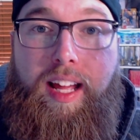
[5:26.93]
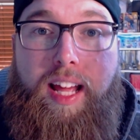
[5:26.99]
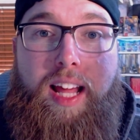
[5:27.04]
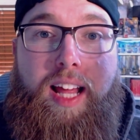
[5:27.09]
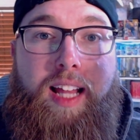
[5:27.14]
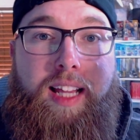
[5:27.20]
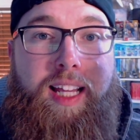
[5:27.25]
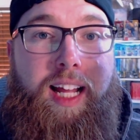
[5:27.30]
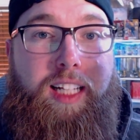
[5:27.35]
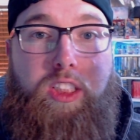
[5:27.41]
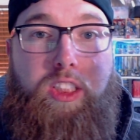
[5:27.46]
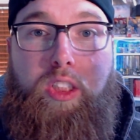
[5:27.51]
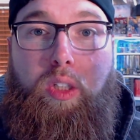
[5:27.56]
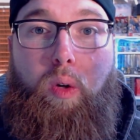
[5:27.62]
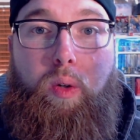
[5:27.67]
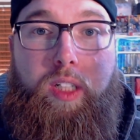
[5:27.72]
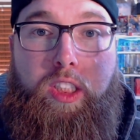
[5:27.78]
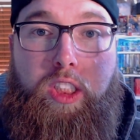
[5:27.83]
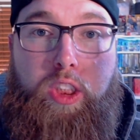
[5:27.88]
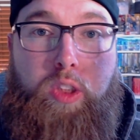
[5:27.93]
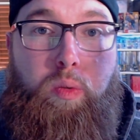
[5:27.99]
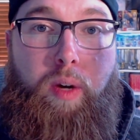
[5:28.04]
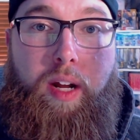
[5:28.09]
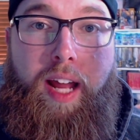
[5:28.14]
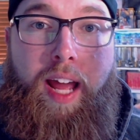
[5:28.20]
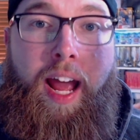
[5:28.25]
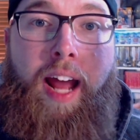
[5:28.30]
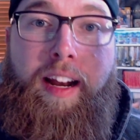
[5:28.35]
that Sony just
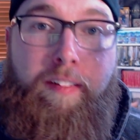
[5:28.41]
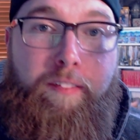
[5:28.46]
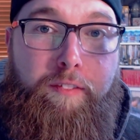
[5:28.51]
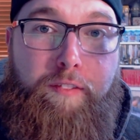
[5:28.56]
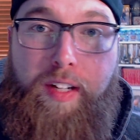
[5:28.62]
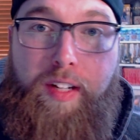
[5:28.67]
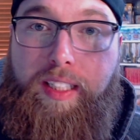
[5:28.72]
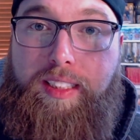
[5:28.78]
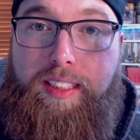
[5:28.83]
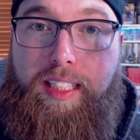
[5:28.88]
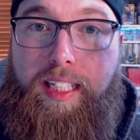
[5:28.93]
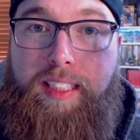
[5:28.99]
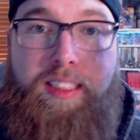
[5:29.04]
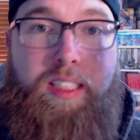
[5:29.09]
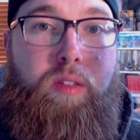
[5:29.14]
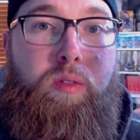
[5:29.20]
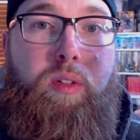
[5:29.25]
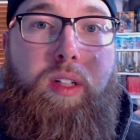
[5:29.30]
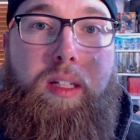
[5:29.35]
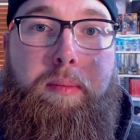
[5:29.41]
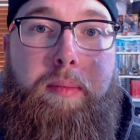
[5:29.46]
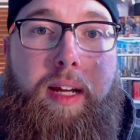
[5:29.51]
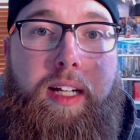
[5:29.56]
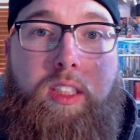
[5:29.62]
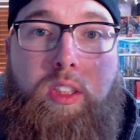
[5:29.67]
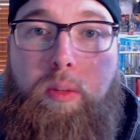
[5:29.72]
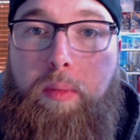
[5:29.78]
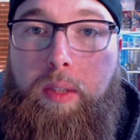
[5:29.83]
went ahead and fixed it, didn't really
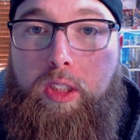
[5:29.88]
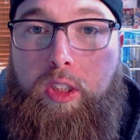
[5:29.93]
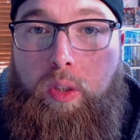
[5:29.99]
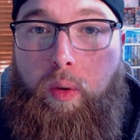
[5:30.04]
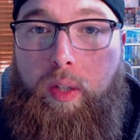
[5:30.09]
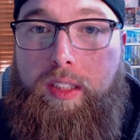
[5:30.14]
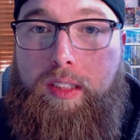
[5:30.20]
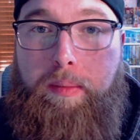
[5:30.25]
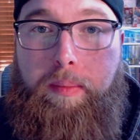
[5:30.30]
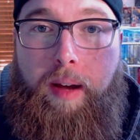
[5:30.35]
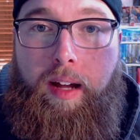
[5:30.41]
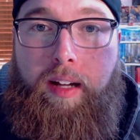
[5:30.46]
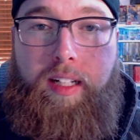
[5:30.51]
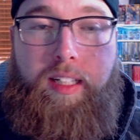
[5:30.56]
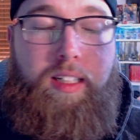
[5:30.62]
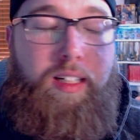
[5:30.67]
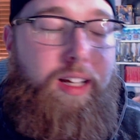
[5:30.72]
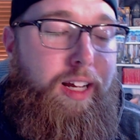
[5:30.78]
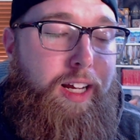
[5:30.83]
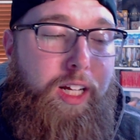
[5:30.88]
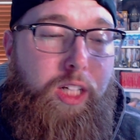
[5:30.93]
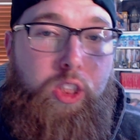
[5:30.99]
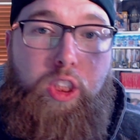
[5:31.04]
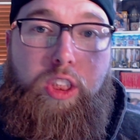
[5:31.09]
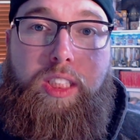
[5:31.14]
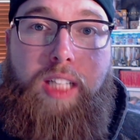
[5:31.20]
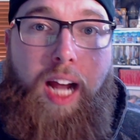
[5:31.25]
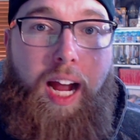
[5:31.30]
make too much noise about it,
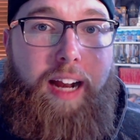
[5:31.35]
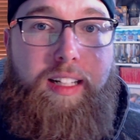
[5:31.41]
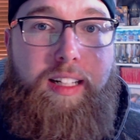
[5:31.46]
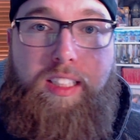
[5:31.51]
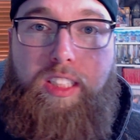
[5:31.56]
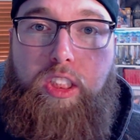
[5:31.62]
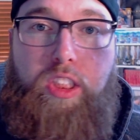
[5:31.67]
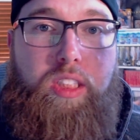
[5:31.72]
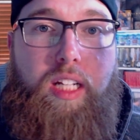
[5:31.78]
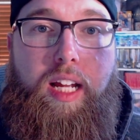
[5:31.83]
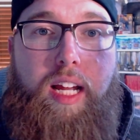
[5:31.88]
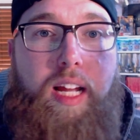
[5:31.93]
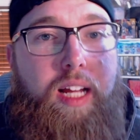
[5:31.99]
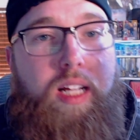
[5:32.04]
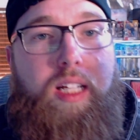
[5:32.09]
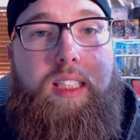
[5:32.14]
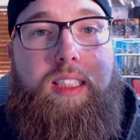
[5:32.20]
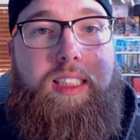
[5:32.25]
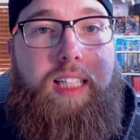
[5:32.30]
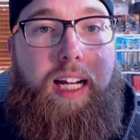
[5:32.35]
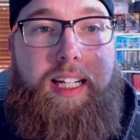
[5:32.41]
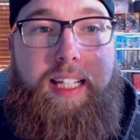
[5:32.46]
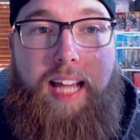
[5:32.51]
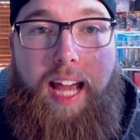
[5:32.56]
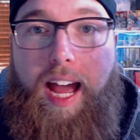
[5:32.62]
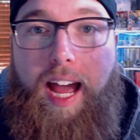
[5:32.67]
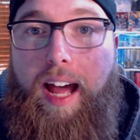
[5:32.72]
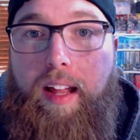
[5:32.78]
just kind of just said,
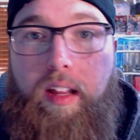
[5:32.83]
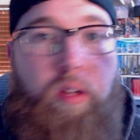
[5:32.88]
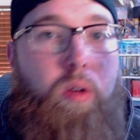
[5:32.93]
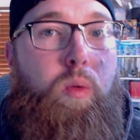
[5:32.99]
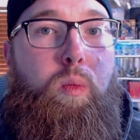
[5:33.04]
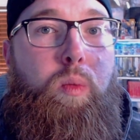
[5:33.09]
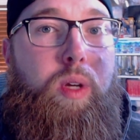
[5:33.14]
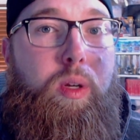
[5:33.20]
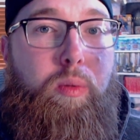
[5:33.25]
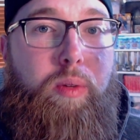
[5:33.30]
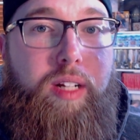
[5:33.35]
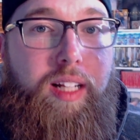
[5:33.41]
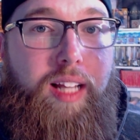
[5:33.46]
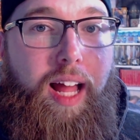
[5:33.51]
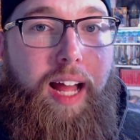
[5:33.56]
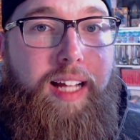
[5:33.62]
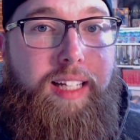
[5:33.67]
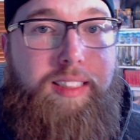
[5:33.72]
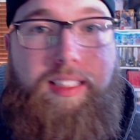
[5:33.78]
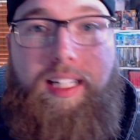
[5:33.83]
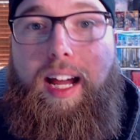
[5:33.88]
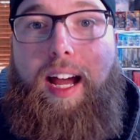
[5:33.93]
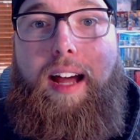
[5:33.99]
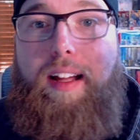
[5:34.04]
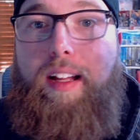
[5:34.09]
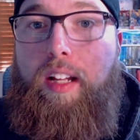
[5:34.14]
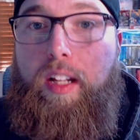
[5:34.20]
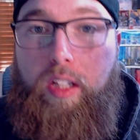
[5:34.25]
yeah, we realize
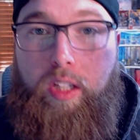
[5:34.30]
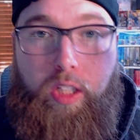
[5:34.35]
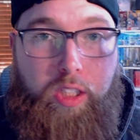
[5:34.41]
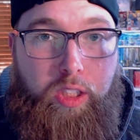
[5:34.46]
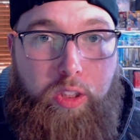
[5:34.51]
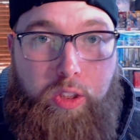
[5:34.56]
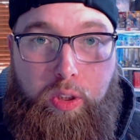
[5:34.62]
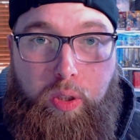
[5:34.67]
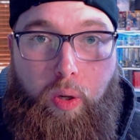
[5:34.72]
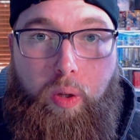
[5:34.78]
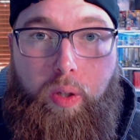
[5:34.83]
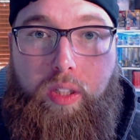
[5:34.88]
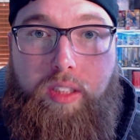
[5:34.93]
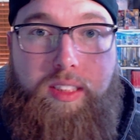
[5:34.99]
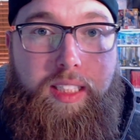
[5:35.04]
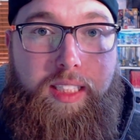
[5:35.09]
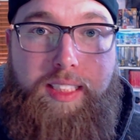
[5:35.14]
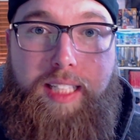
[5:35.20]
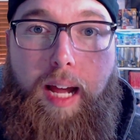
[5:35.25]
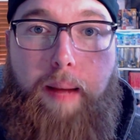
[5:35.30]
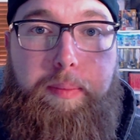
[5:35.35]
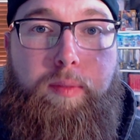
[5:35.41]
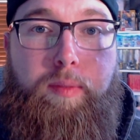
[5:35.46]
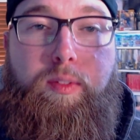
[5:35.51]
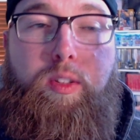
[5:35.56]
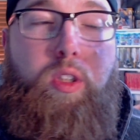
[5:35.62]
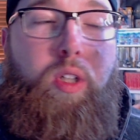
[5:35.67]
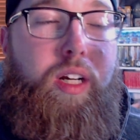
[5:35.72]
that the controllers, the
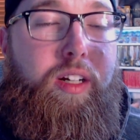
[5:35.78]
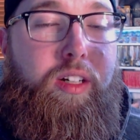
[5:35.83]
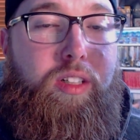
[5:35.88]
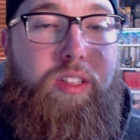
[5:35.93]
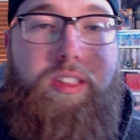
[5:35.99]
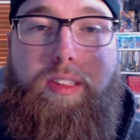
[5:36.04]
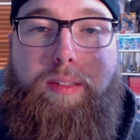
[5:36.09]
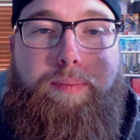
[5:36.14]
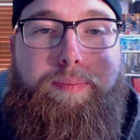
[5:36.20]
adaptive triggers,